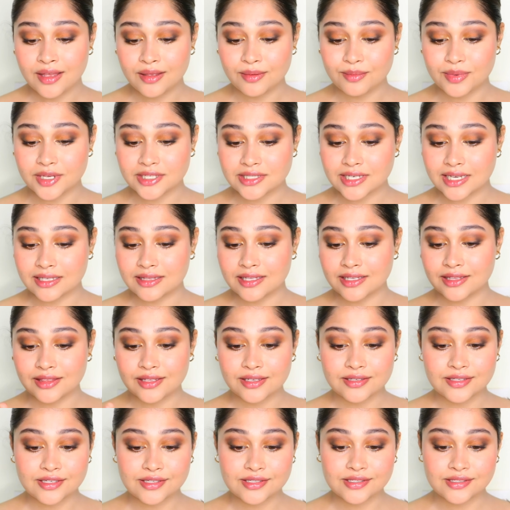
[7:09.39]
because I think
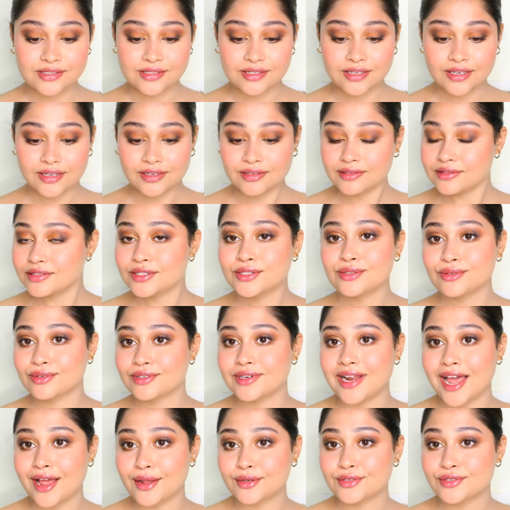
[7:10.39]
this is so
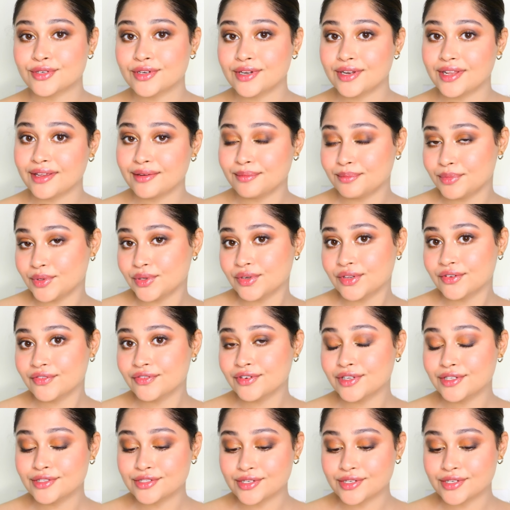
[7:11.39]
natural and beautiful,